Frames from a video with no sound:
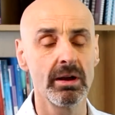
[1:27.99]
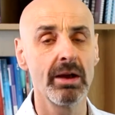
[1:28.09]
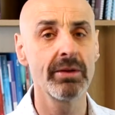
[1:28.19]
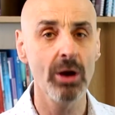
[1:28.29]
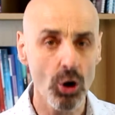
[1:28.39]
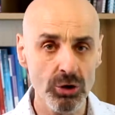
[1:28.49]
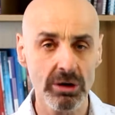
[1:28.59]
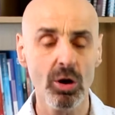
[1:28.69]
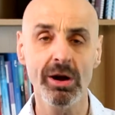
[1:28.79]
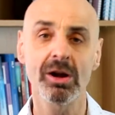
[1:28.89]
the
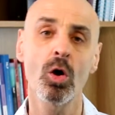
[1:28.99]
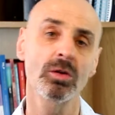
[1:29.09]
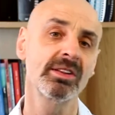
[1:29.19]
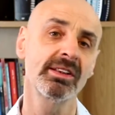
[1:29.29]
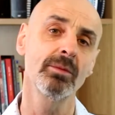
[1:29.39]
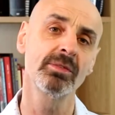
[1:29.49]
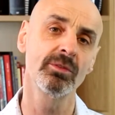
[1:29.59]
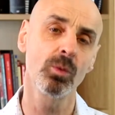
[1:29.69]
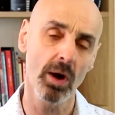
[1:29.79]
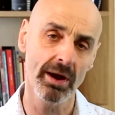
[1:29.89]
underlying concepts of
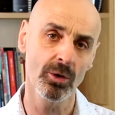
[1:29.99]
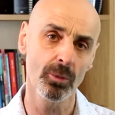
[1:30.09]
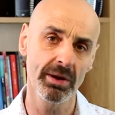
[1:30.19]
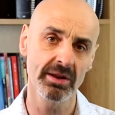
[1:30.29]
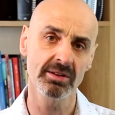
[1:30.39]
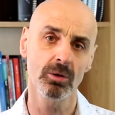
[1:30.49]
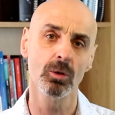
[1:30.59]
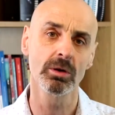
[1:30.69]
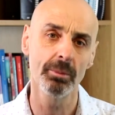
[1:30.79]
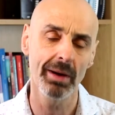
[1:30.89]
what NLP is
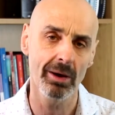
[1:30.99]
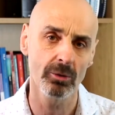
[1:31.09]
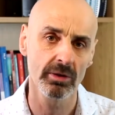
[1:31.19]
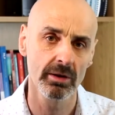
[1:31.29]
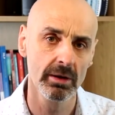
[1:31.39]
all about.